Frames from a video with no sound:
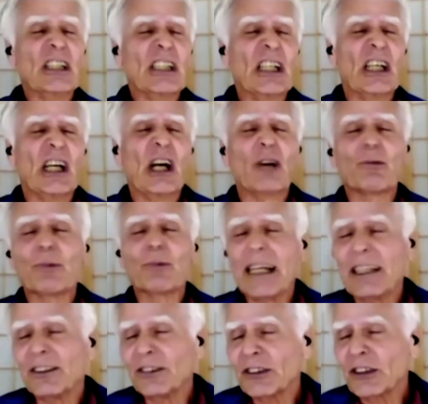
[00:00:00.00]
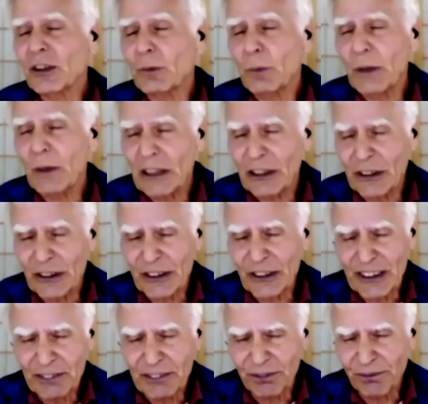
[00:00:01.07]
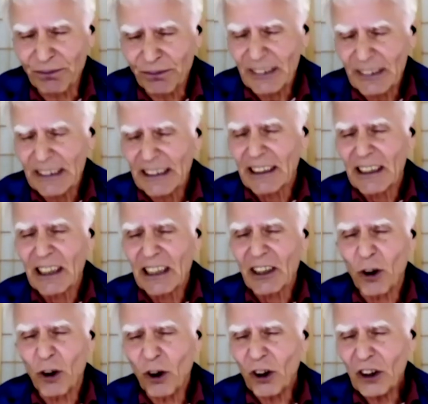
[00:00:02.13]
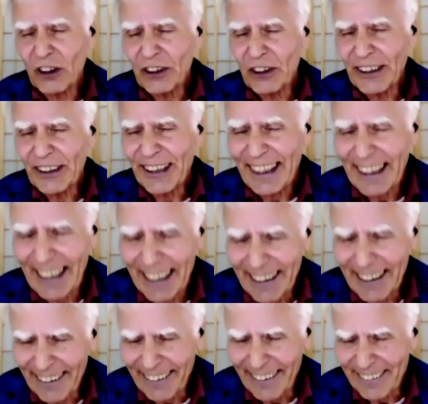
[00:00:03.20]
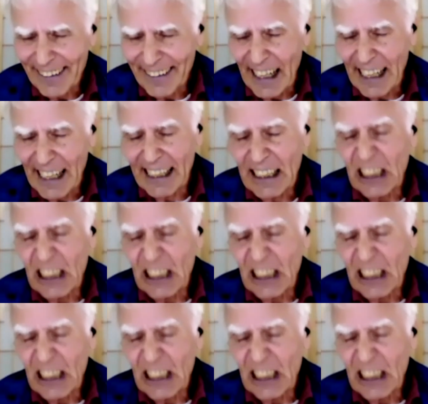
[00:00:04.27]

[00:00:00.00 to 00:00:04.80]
Around the world, all things are